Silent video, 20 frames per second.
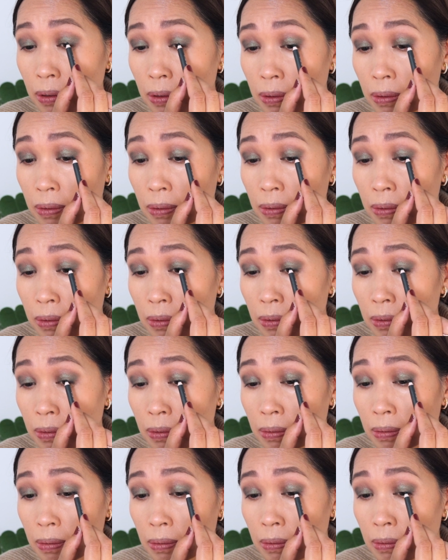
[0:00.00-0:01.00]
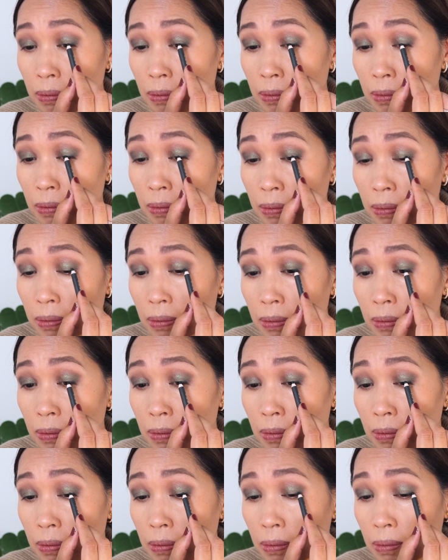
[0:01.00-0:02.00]

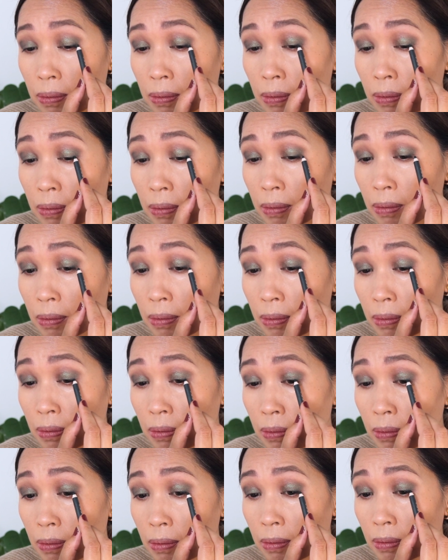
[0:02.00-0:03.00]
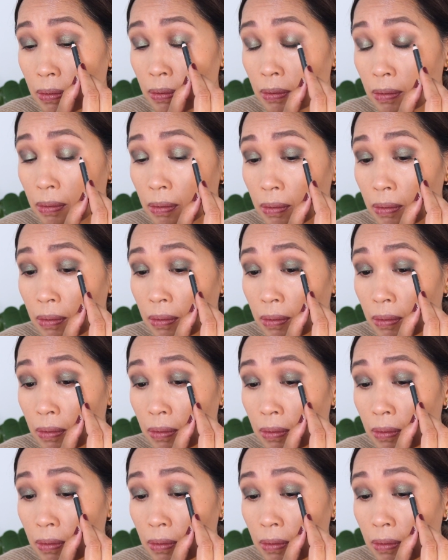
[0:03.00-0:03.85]
Nobody speaks.